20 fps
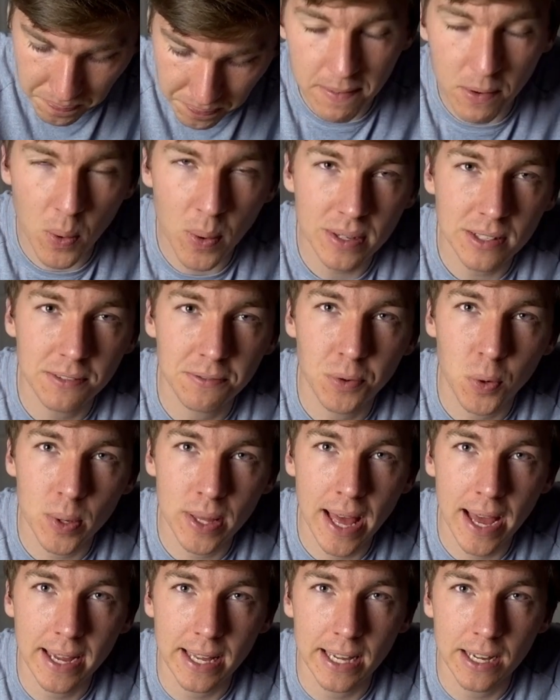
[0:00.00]
If it wasn't for
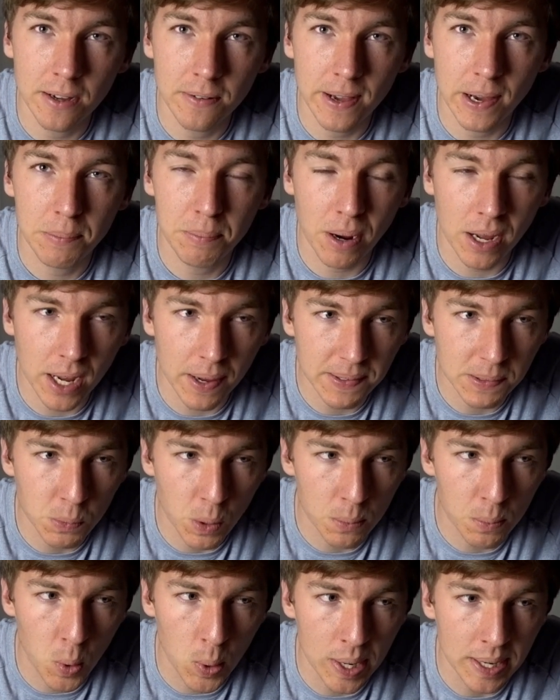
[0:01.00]
that give, I'd probably give it some
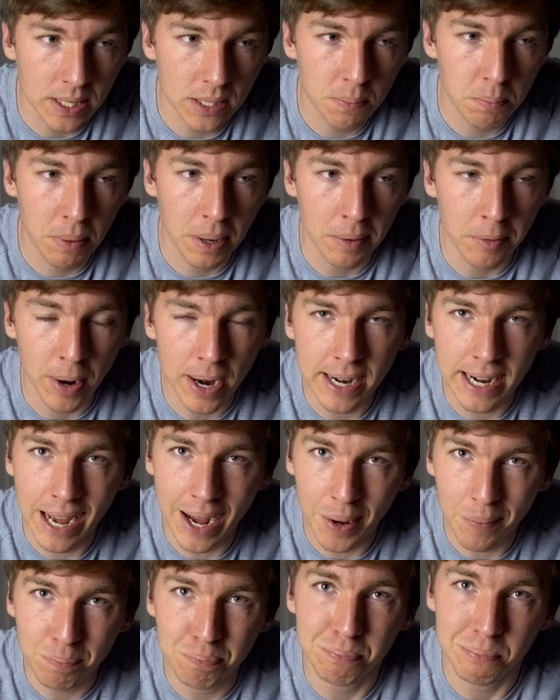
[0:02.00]
more points, but right
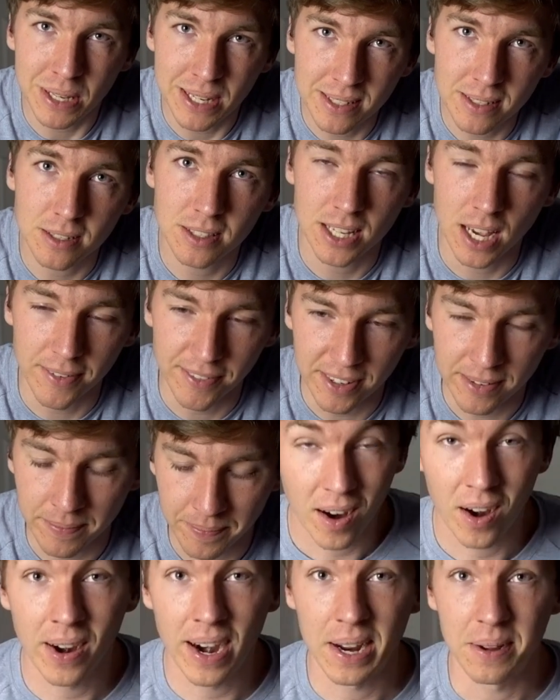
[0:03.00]
now, it's a 7.
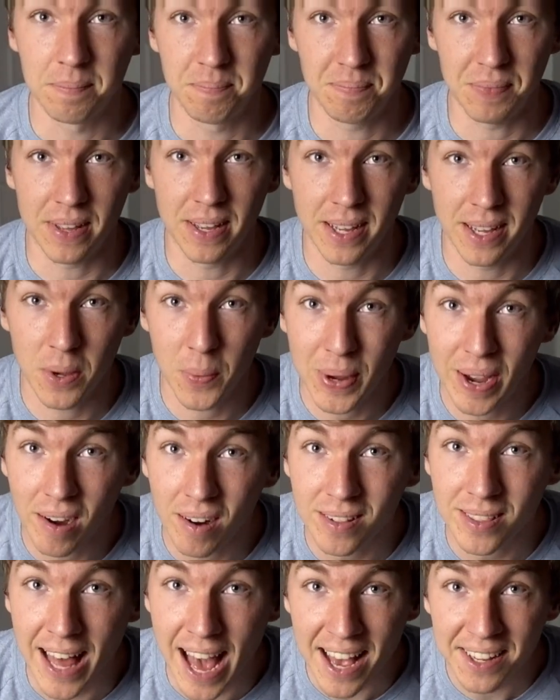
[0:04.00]
All right, we got
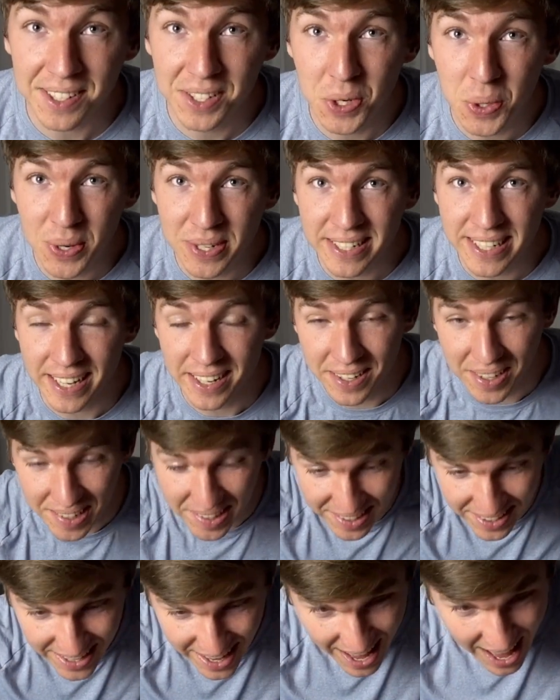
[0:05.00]
our last 2
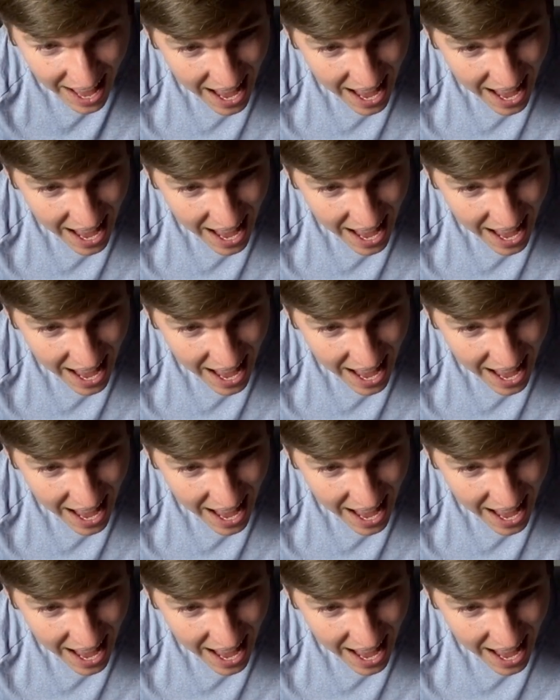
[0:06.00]
contenders.